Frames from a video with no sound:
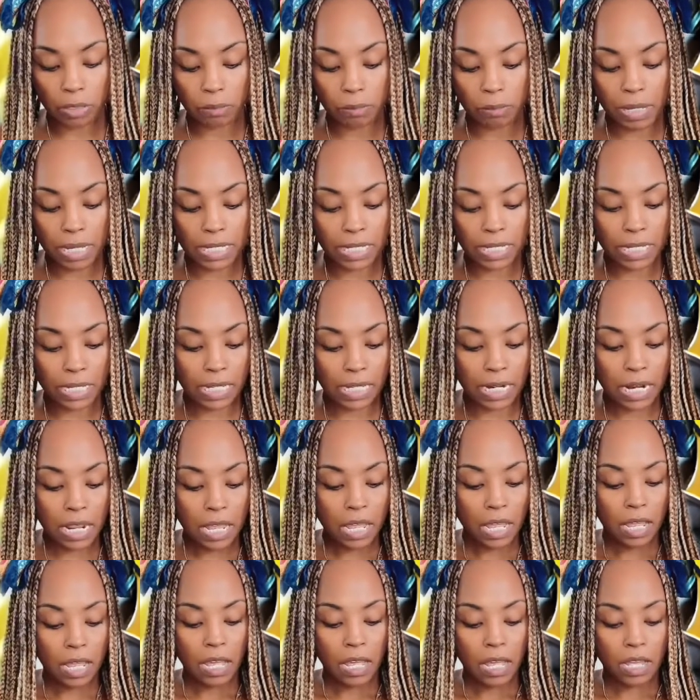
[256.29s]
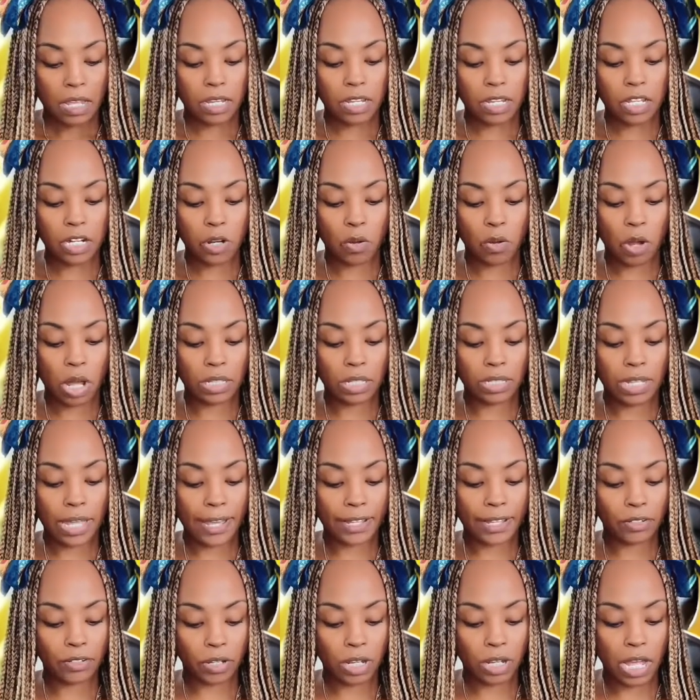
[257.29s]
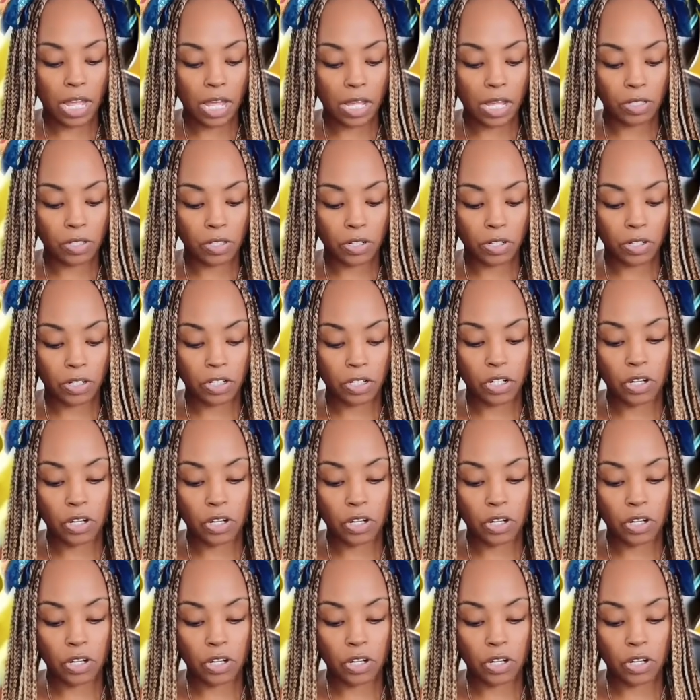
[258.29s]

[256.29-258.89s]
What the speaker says: make it, you know, a lighter color.